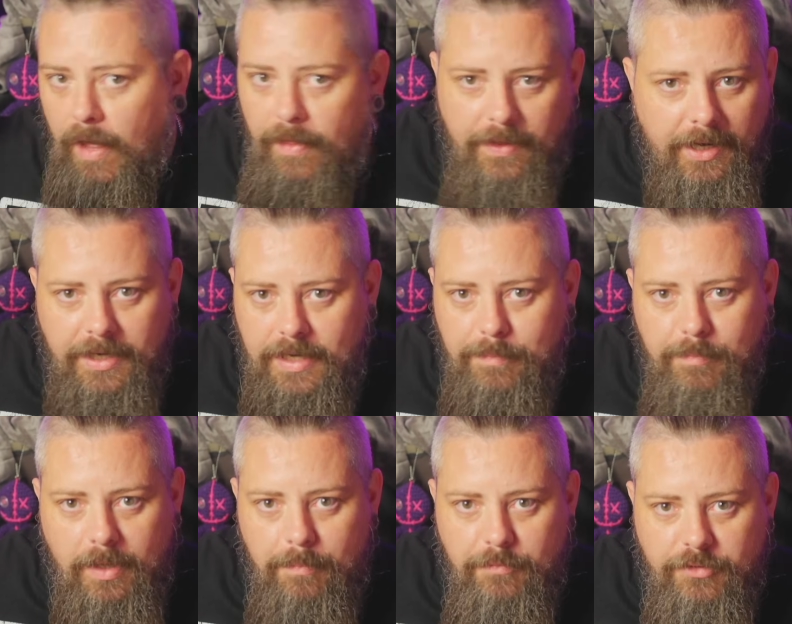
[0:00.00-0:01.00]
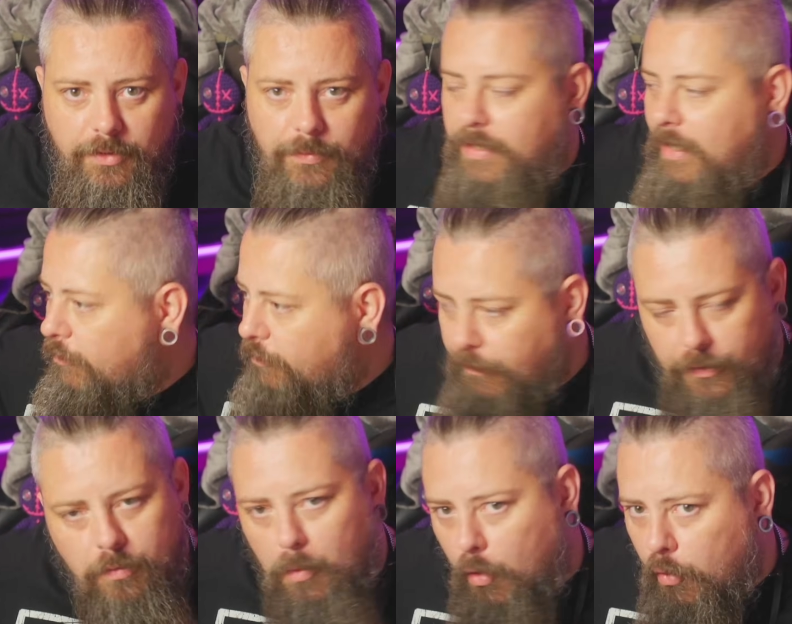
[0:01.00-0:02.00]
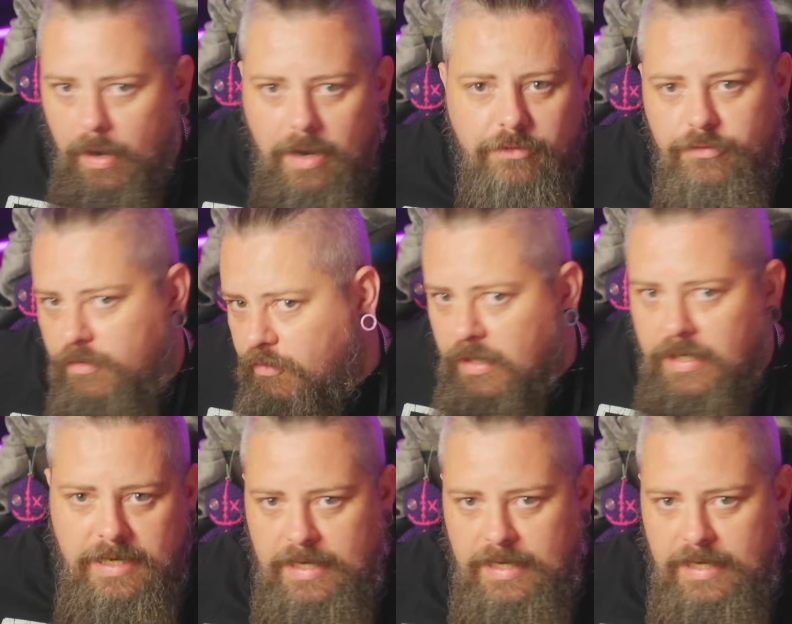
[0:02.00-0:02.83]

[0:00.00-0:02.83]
And then a name comes out. He asks a few more questions.